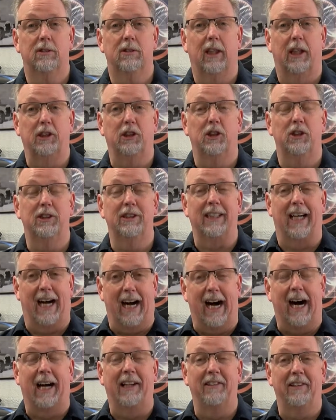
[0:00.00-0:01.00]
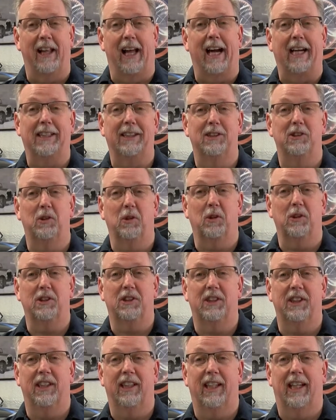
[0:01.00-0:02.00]
I couldn't unlock the doors
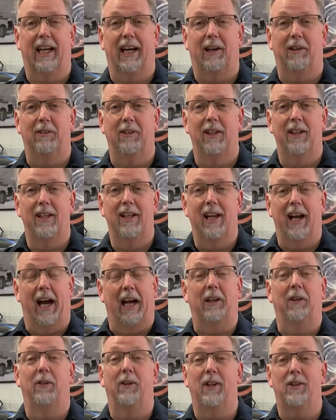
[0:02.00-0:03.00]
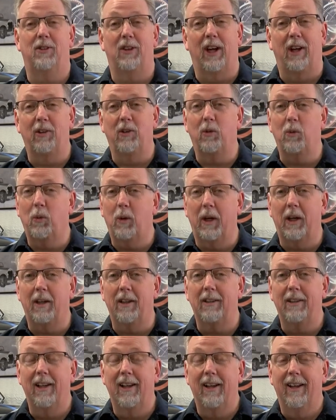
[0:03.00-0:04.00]
to get out. I know that sounds
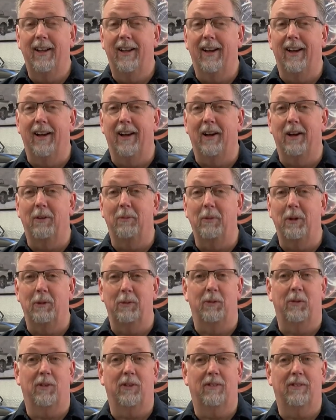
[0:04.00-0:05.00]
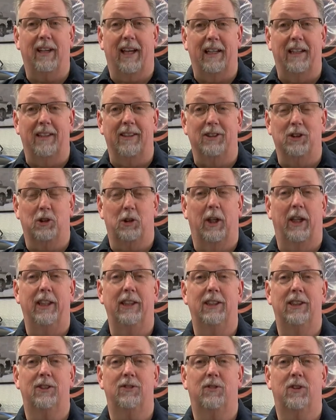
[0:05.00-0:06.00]
weird. It was kind of
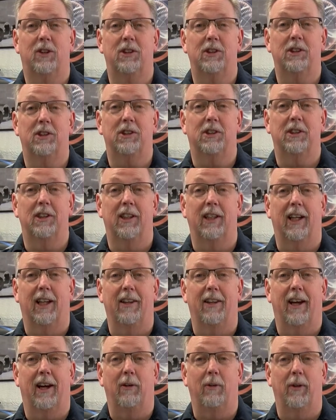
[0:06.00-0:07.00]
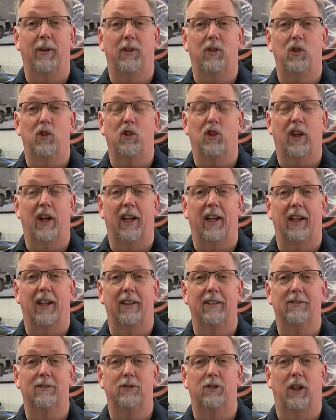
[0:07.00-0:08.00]
strange at first, and I thought, well, this is kind of
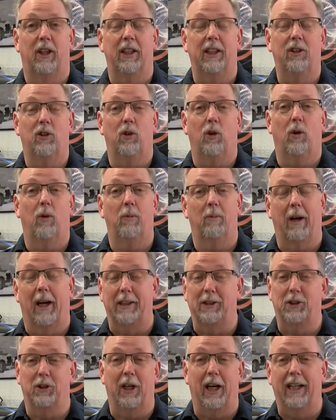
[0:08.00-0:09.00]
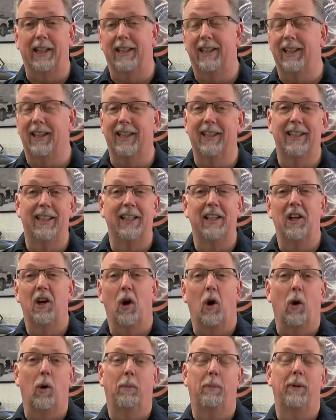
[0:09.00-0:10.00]
funny. So I tried to
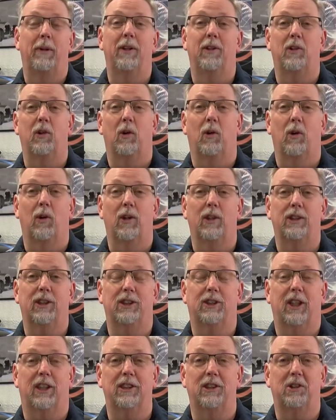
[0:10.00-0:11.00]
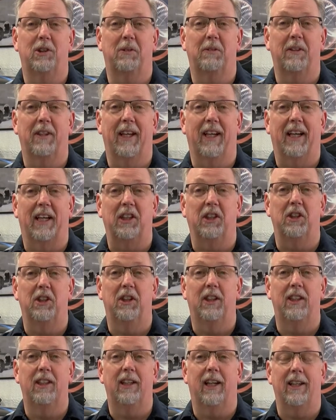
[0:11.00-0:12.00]
open the doors. I tried to do everything I
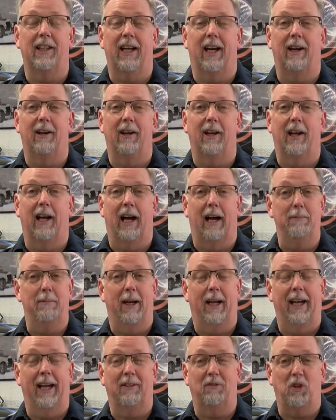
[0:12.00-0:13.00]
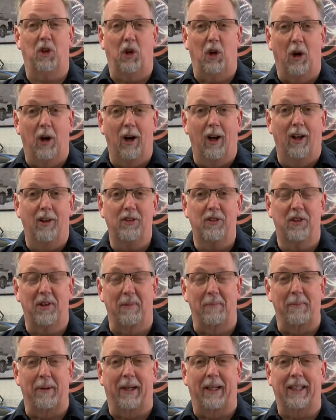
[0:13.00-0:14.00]
could. I thought, I might have to call
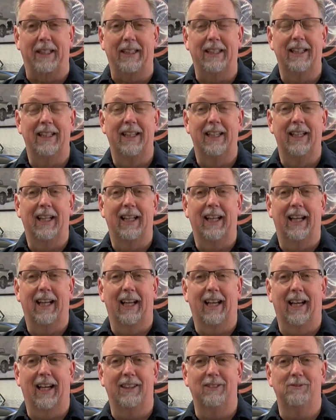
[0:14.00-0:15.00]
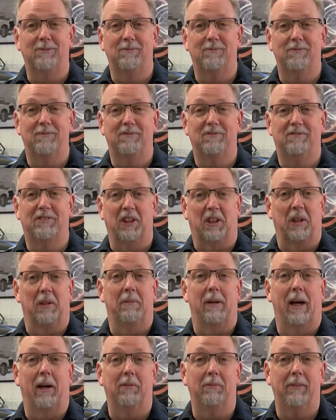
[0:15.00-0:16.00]
somebody to
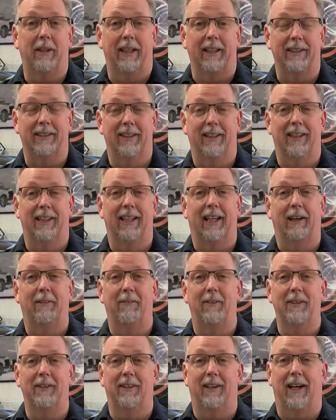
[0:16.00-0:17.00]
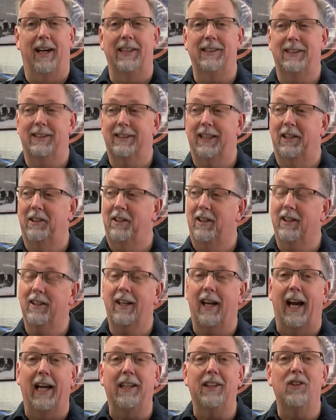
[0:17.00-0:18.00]
come help me. And then I realized, as I looked,
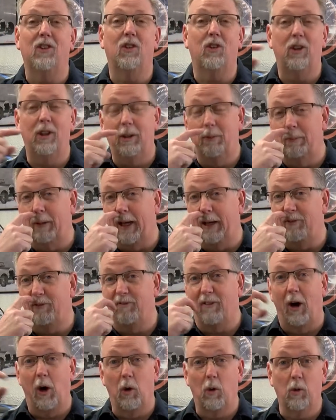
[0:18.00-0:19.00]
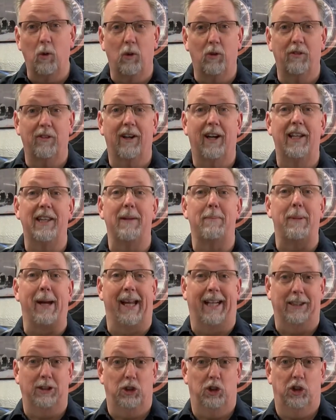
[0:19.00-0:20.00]
I could see my phone over on the
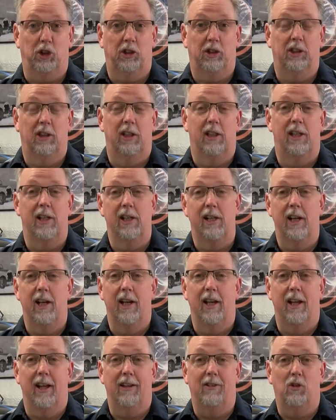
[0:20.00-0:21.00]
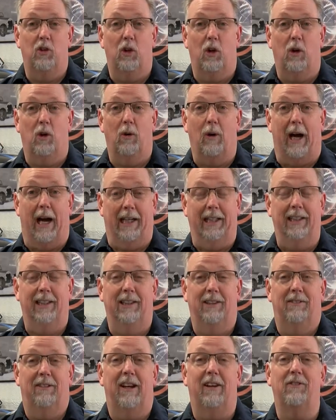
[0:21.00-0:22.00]
bench. So I didn't
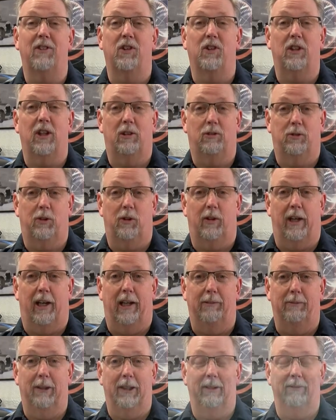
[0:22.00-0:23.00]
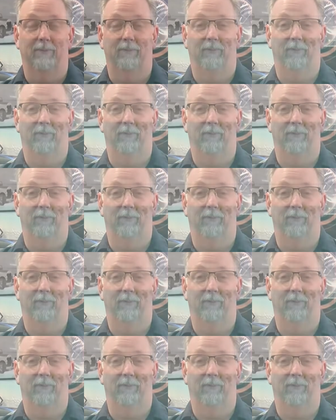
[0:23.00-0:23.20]
even have a cell phone on me.